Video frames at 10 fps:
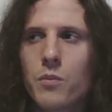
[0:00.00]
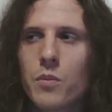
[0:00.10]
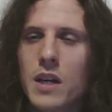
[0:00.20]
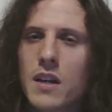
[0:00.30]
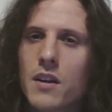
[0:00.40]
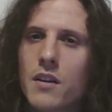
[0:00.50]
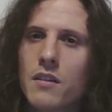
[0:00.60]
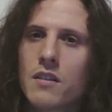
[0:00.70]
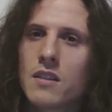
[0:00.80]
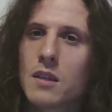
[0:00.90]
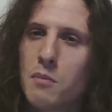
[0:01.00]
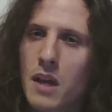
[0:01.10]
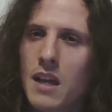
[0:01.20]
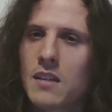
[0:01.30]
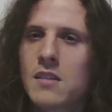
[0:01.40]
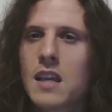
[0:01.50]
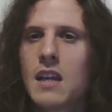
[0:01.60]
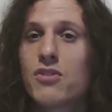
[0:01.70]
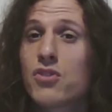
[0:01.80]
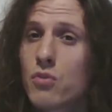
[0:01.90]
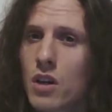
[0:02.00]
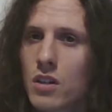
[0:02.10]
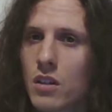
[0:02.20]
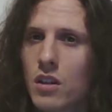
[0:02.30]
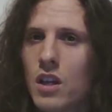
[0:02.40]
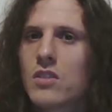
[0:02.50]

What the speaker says: where the bands kind of struggle